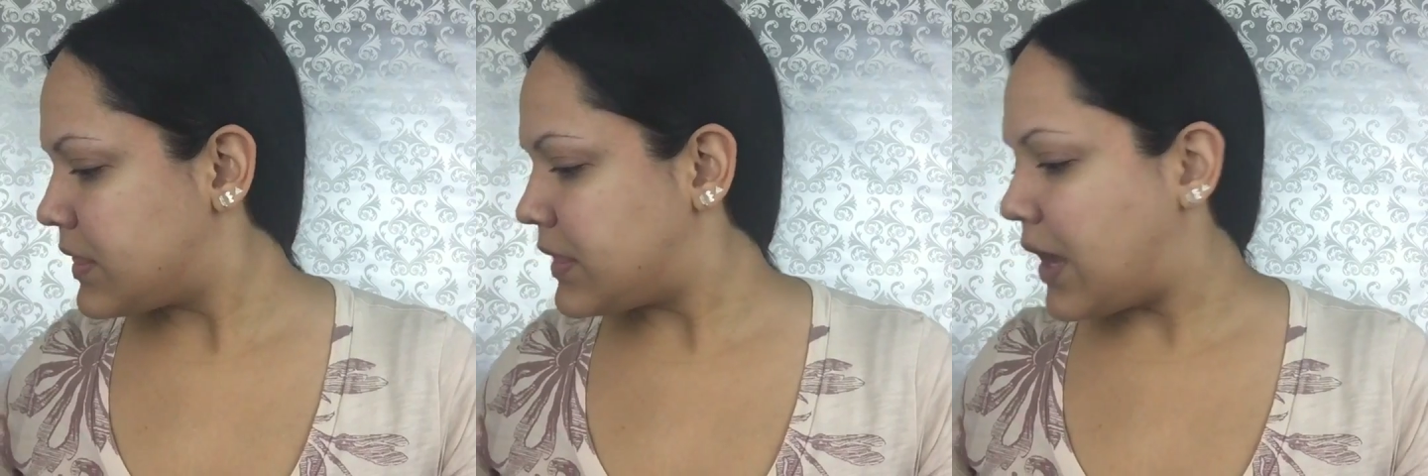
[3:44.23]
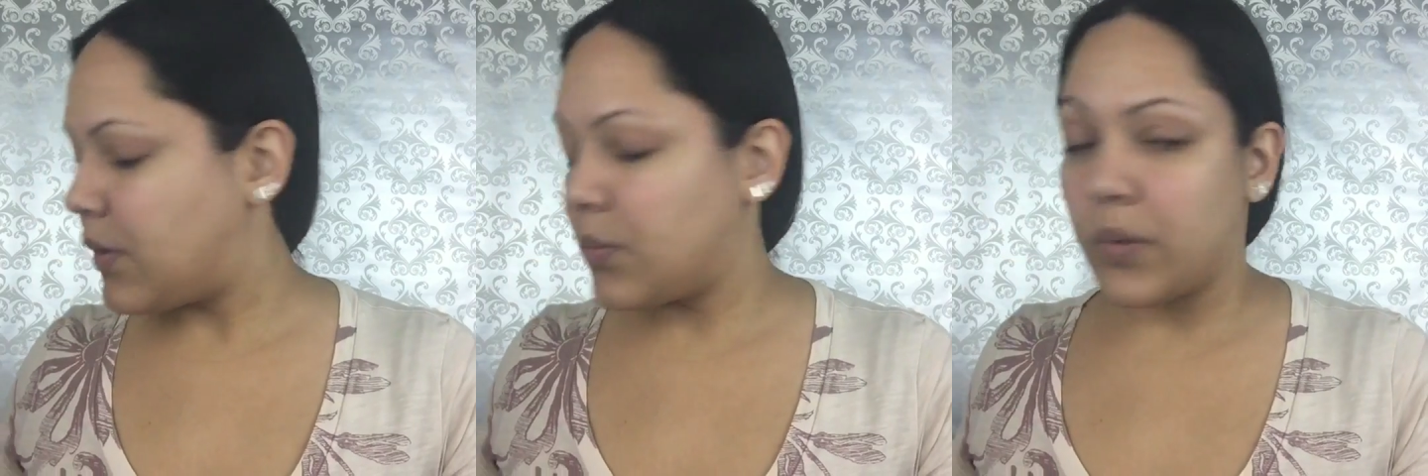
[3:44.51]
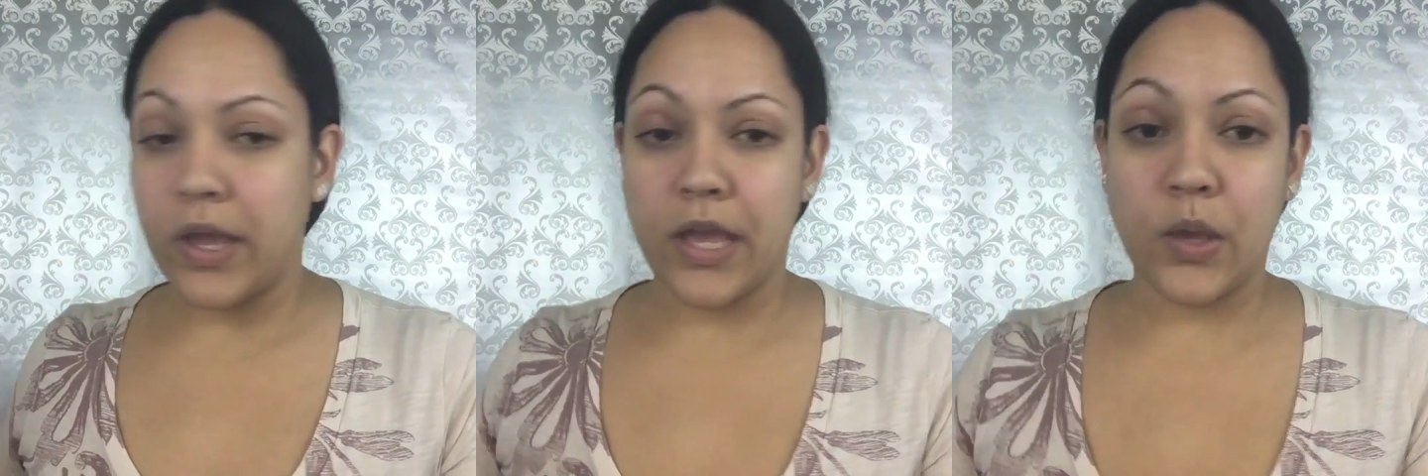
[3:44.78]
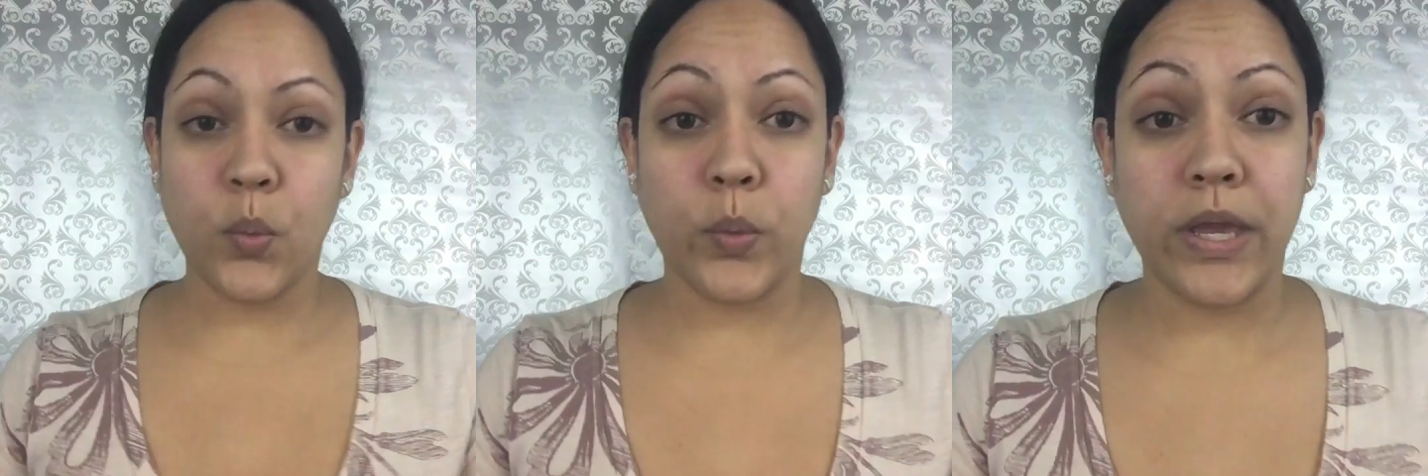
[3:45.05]
That
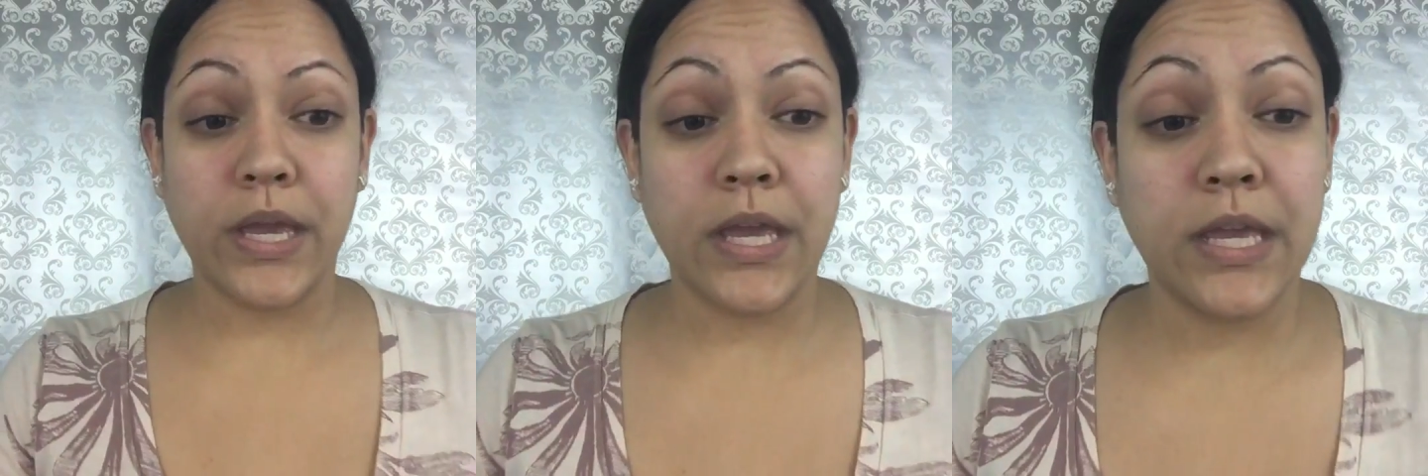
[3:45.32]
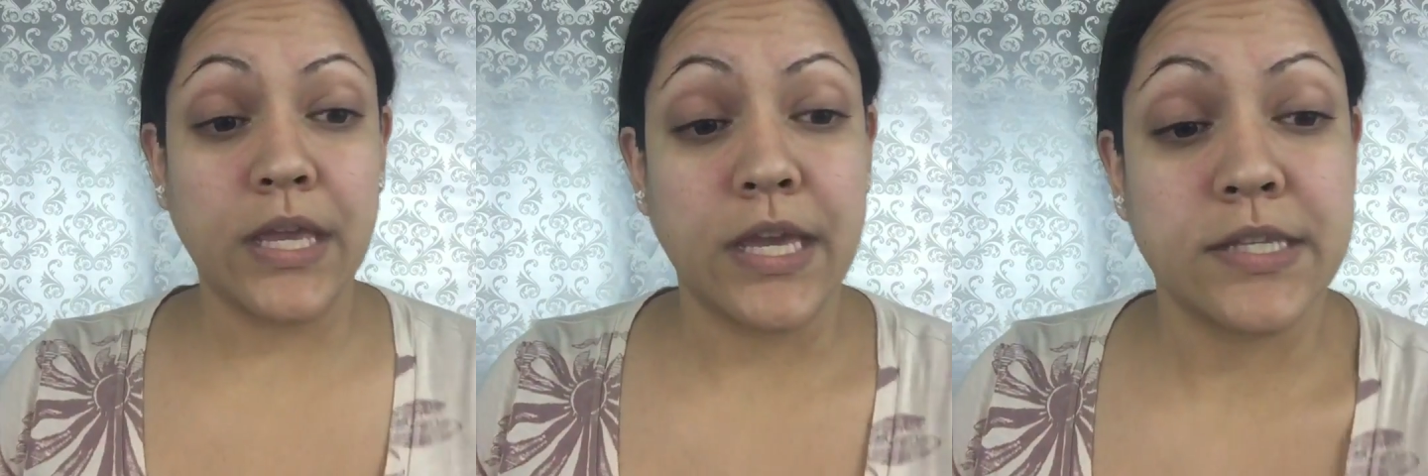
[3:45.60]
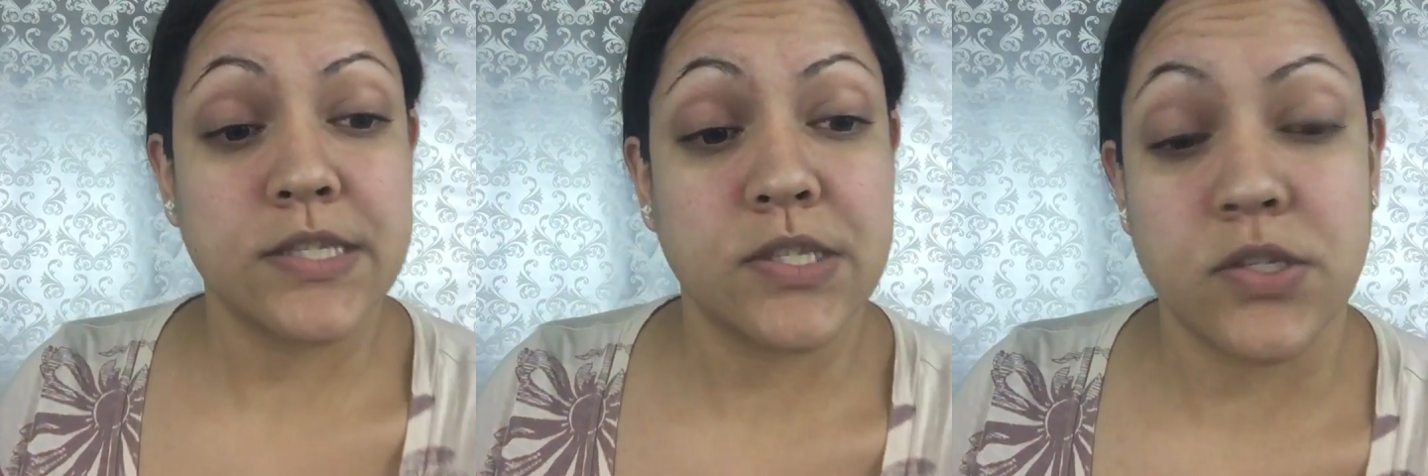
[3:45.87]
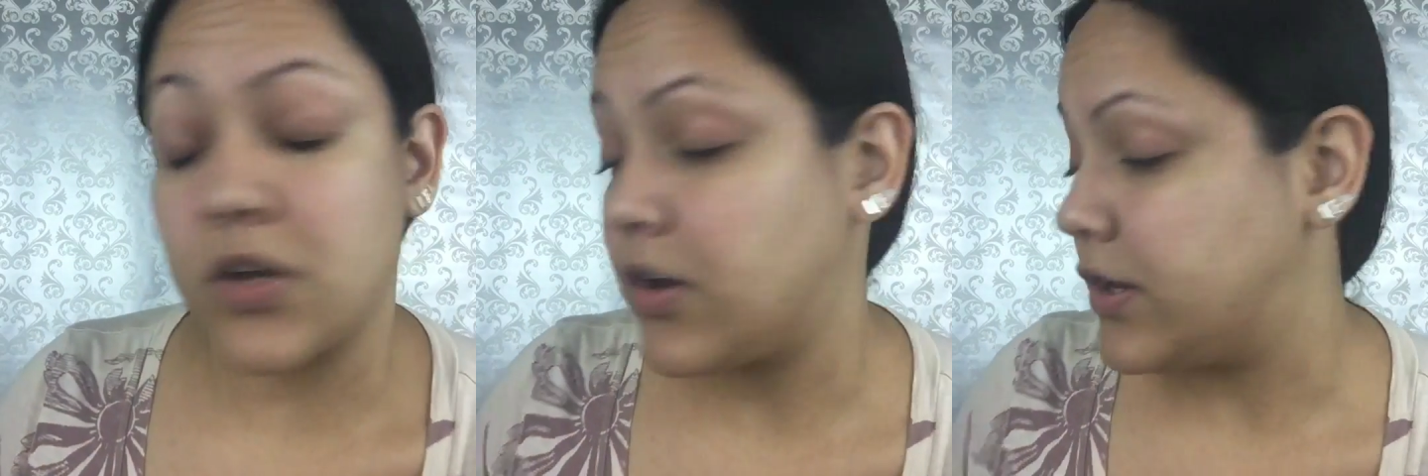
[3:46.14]
way we can get
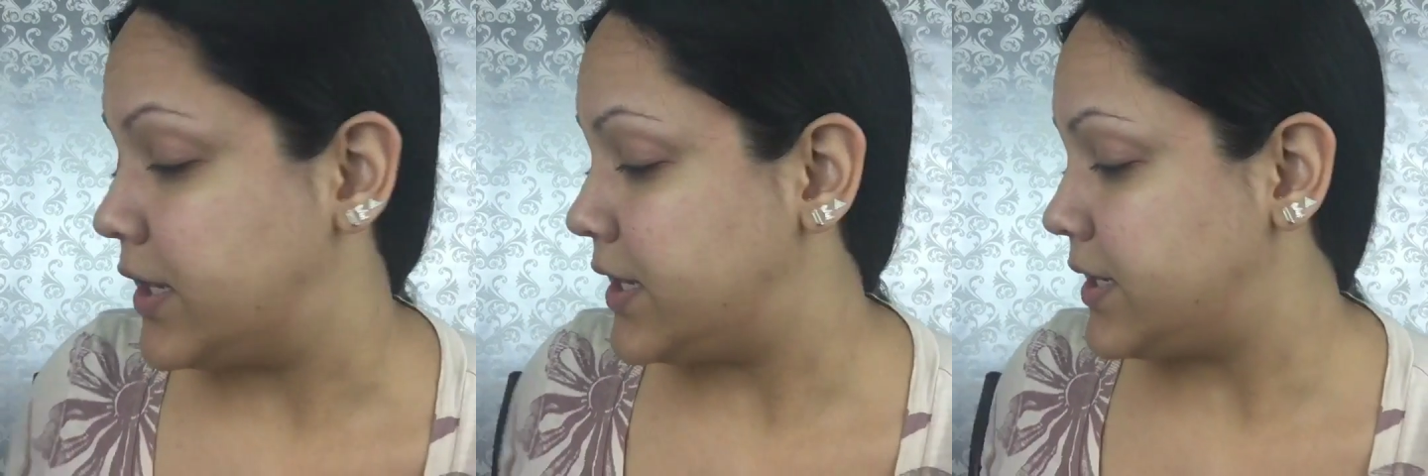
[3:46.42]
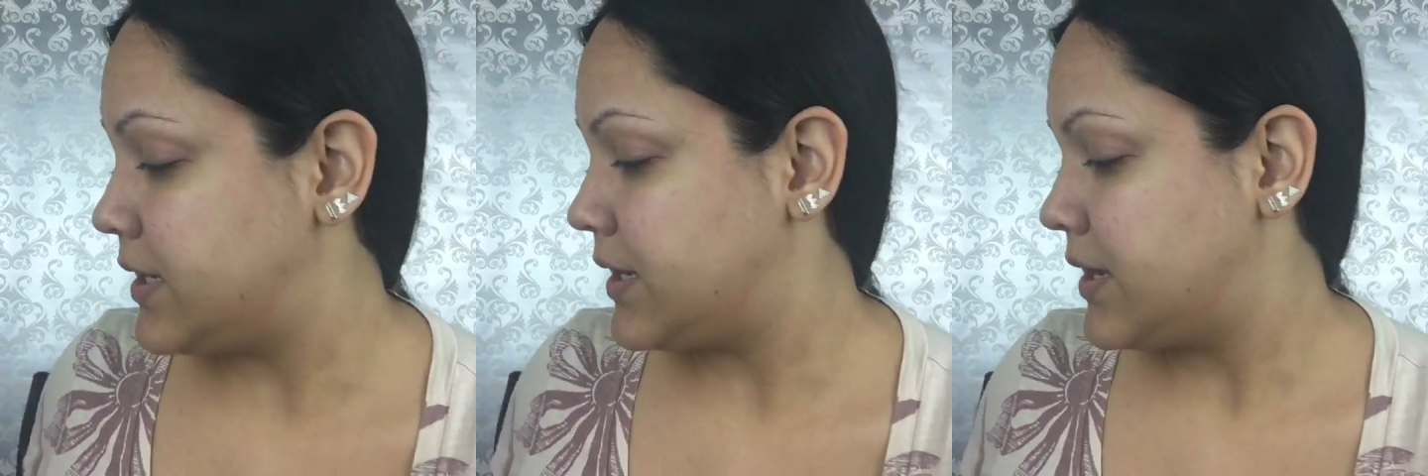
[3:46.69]
started.